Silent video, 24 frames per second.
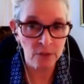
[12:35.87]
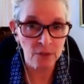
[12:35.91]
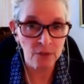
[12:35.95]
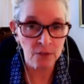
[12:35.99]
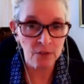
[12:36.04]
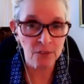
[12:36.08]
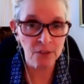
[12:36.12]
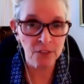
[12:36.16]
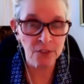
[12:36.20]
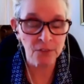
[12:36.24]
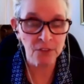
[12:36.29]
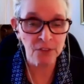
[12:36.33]

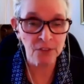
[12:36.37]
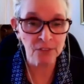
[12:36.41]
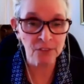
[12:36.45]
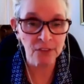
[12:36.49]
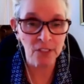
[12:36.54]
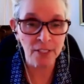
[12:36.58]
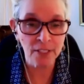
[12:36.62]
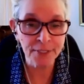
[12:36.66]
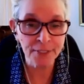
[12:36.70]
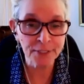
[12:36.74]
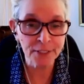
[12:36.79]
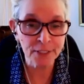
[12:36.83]
See, this
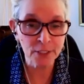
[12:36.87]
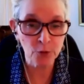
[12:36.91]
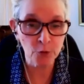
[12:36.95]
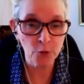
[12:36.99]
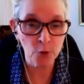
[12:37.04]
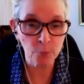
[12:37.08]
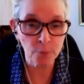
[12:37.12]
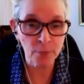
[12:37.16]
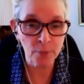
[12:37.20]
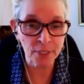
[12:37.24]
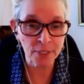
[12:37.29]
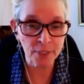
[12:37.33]
idea
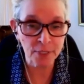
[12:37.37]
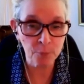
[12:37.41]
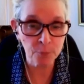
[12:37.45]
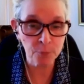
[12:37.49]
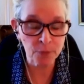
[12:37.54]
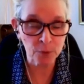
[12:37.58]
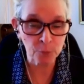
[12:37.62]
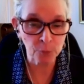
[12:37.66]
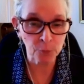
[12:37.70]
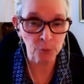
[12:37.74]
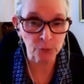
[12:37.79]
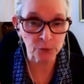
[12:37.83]
that many
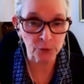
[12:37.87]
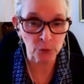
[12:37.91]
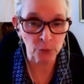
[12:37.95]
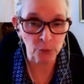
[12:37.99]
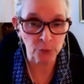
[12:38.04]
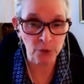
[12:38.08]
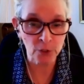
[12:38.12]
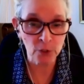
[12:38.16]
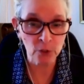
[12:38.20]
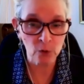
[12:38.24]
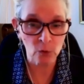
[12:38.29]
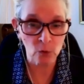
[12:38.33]
people don't
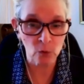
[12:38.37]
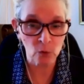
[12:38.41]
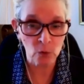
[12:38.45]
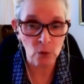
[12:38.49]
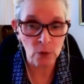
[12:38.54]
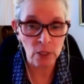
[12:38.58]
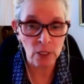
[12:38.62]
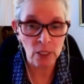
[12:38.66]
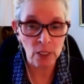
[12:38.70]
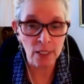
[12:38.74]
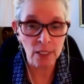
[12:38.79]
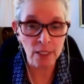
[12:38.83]
know.
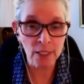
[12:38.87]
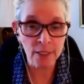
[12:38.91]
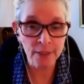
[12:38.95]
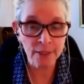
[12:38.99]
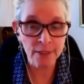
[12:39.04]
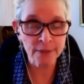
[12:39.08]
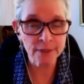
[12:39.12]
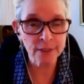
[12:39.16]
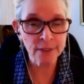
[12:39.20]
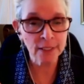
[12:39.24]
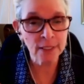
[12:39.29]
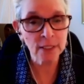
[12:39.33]

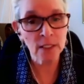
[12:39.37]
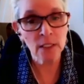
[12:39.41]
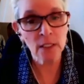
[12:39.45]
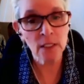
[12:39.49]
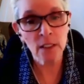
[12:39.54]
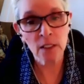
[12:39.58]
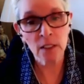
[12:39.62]
And